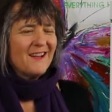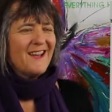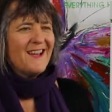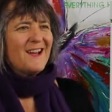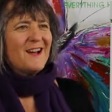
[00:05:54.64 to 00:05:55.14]

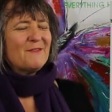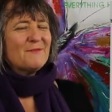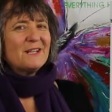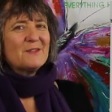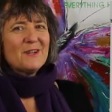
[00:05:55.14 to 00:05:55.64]
I've
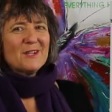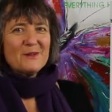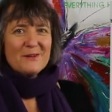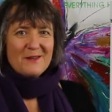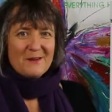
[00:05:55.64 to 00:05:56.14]
really tried a
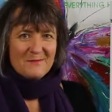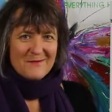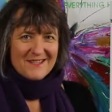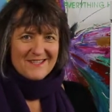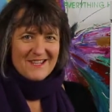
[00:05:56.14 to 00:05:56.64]
lot of
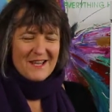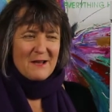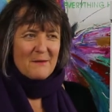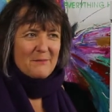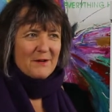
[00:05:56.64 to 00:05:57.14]
therapies.
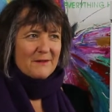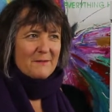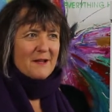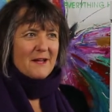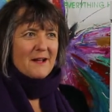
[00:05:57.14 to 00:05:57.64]

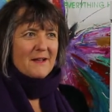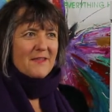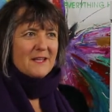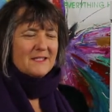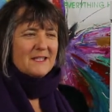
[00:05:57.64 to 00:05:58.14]
But
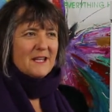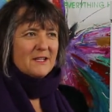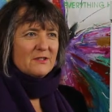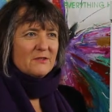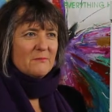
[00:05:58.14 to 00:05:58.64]
at that
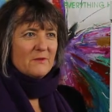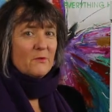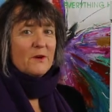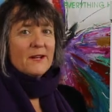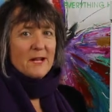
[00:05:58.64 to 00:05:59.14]
stage,
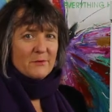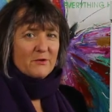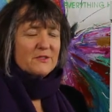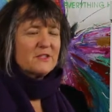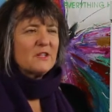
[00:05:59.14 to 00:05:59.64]
before I came
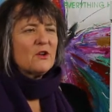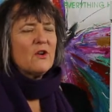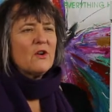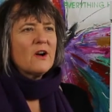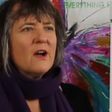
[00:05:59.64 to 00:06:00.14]
across
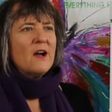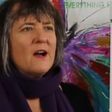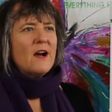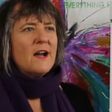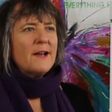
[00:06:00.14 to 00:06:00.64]
Qigong,
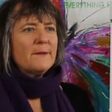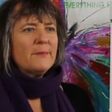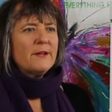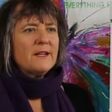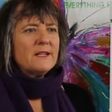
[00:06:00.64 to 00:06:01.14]
I had
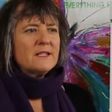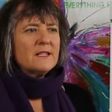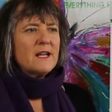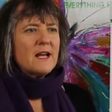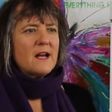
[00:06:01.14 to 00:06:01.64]
been
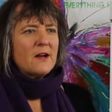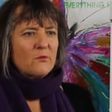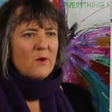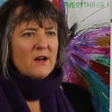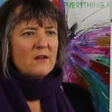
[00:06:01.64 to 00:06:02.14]

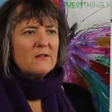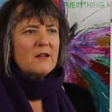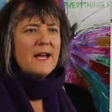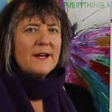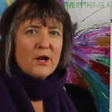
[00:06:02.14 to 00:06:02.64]

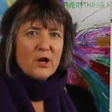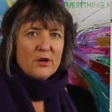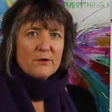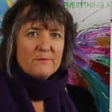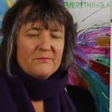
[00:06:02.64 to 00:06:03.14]
unwell at
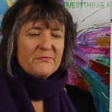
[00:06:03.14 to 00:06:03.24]
home,